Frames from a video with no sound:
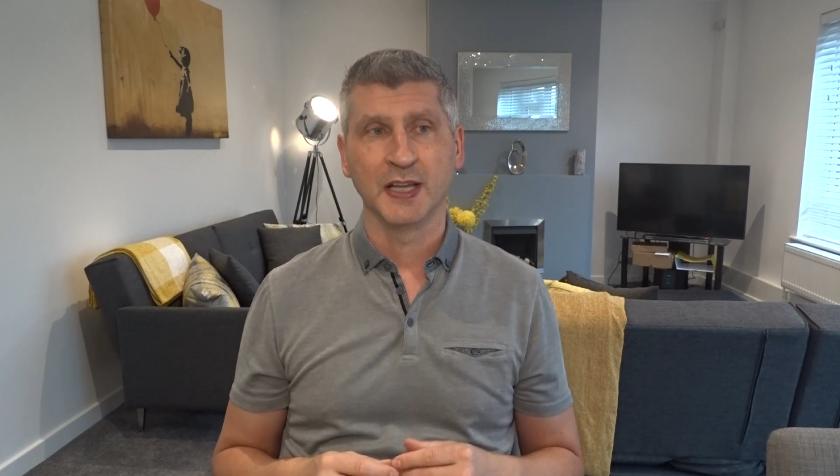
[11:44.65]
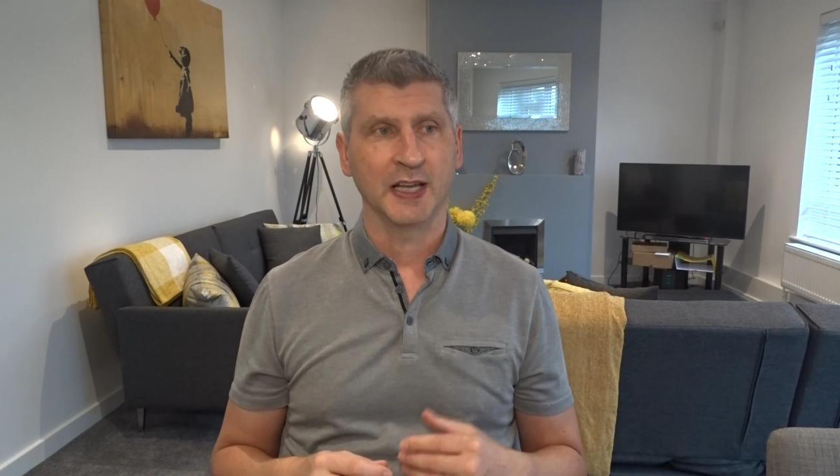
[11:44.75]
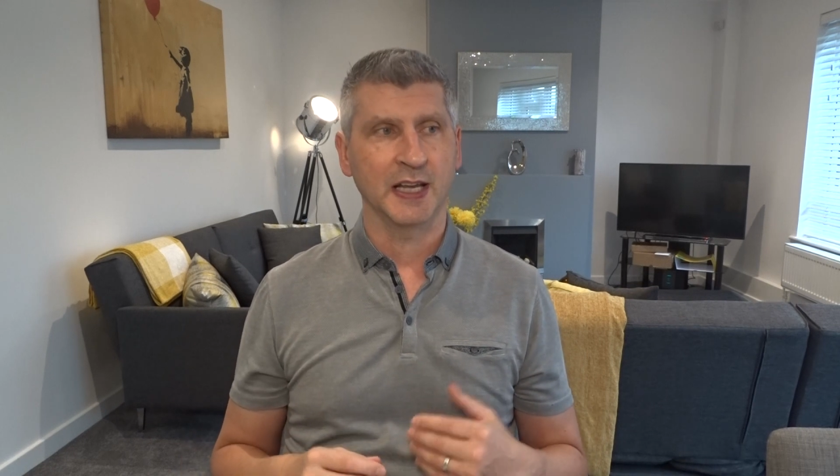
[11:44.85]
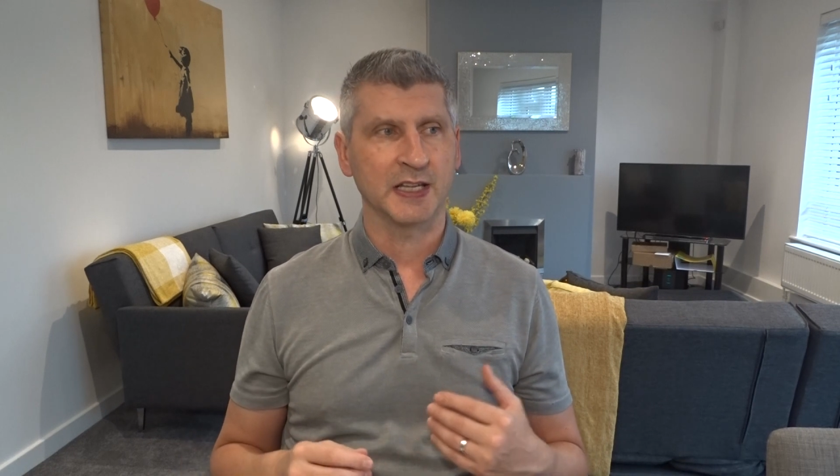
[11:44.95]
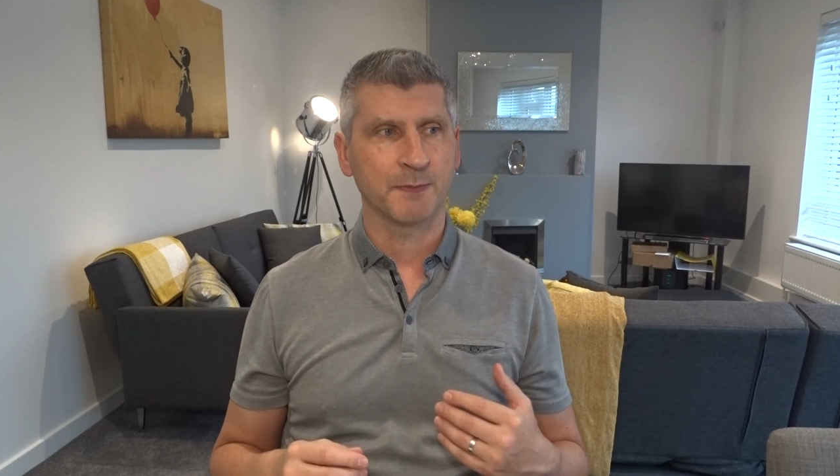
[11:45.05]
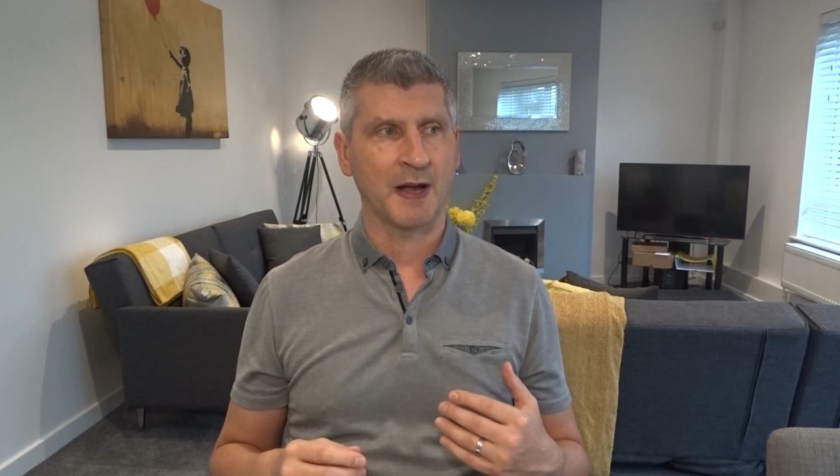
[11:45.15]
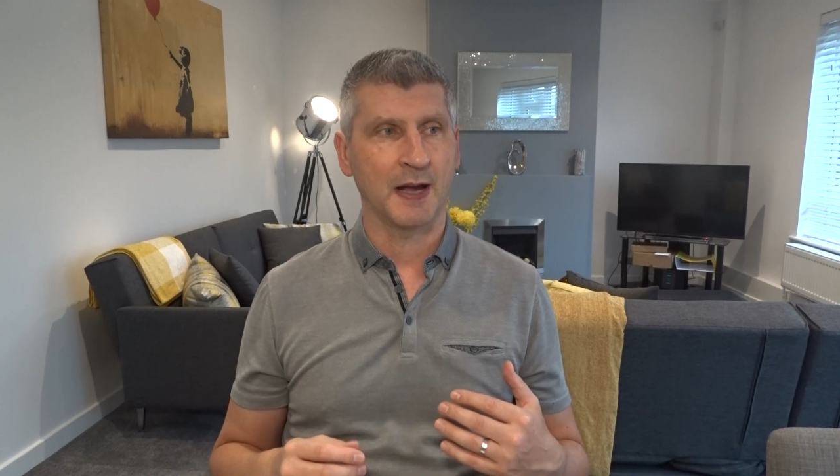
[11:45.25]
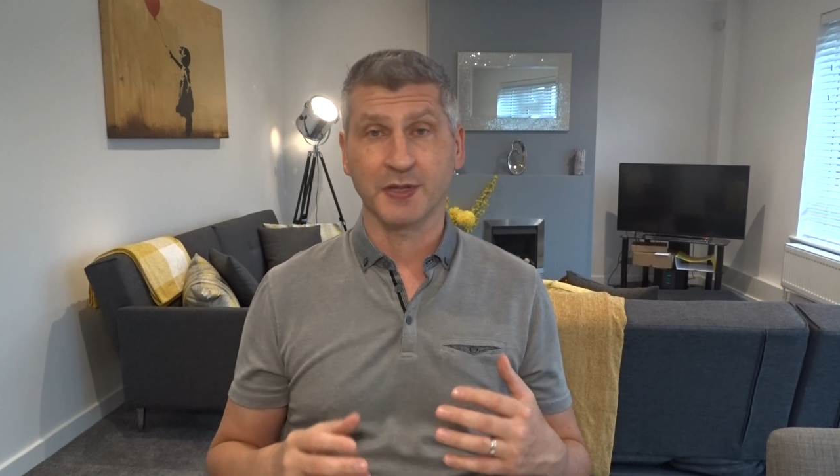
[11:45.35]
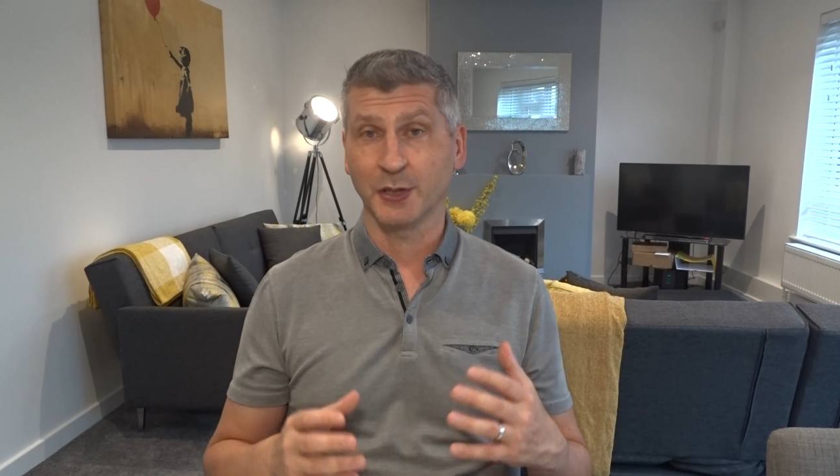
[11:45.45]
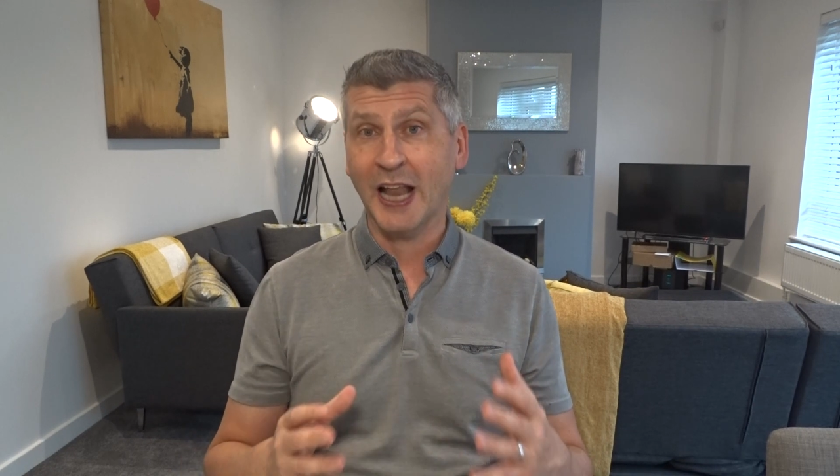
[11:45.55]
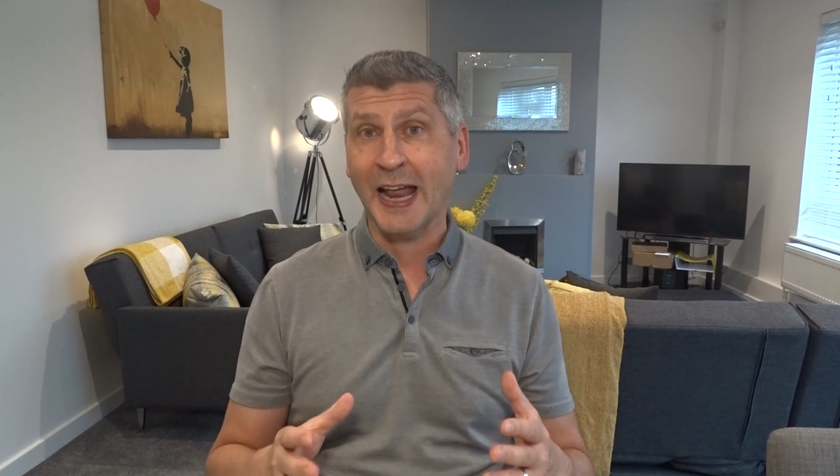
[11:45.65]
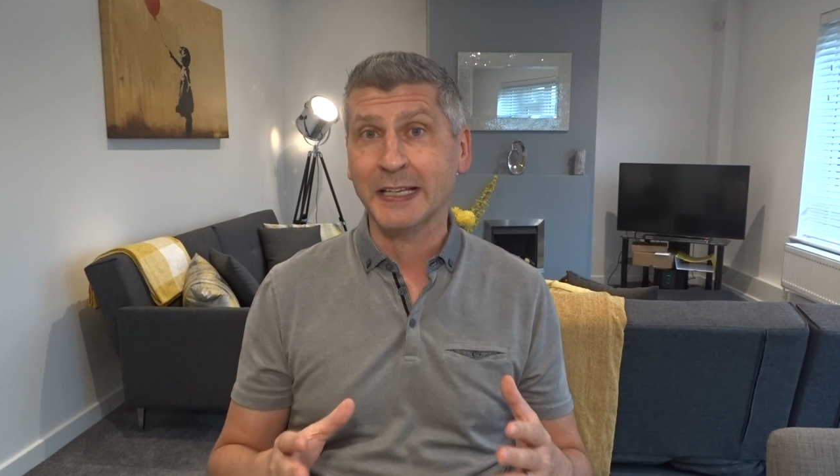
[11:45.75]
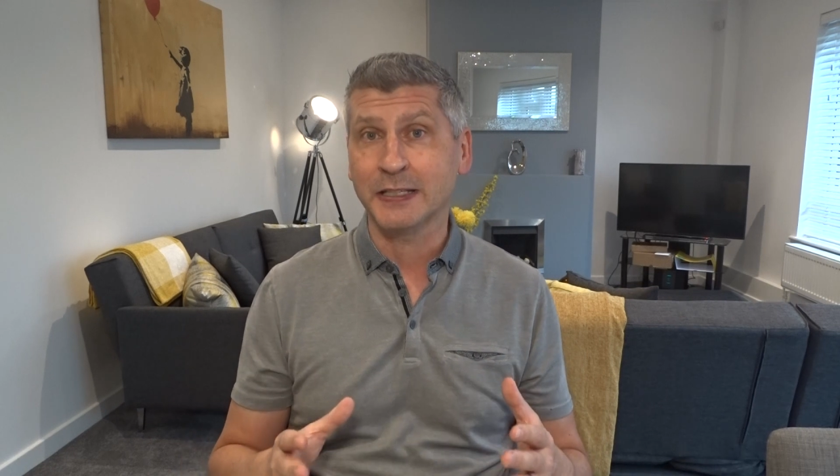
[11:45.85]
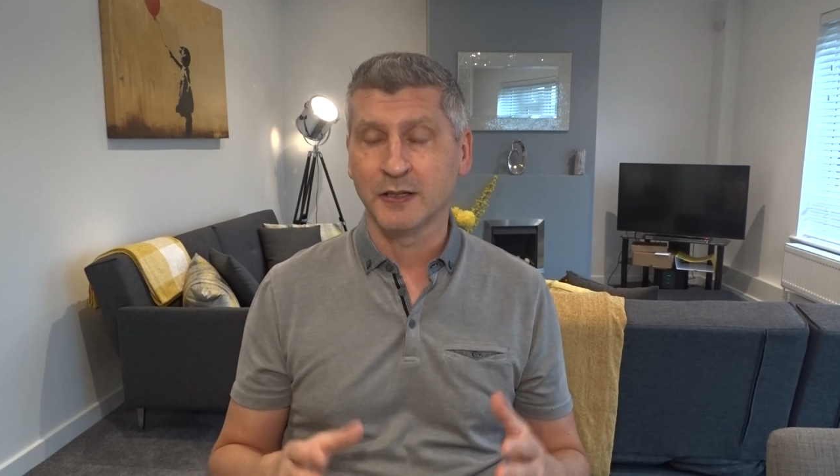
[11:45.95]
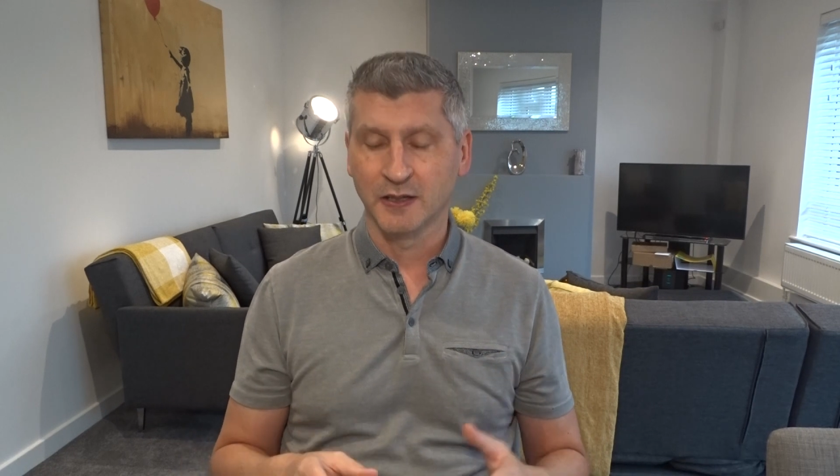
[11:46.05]
is perhaps
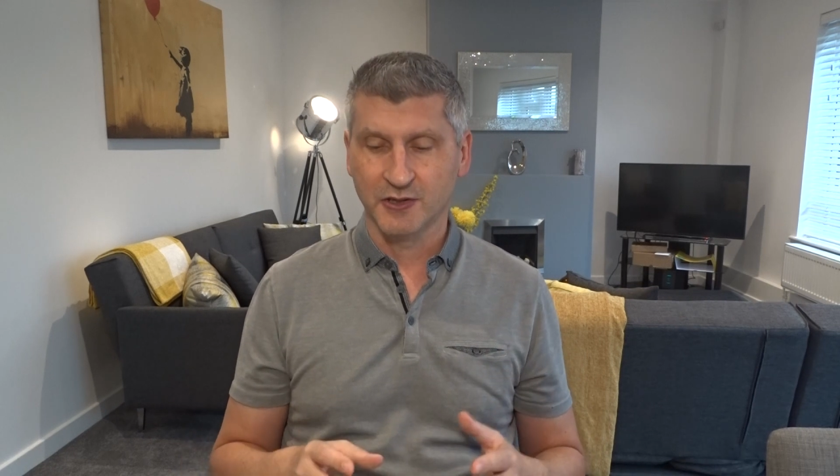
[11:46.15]
land.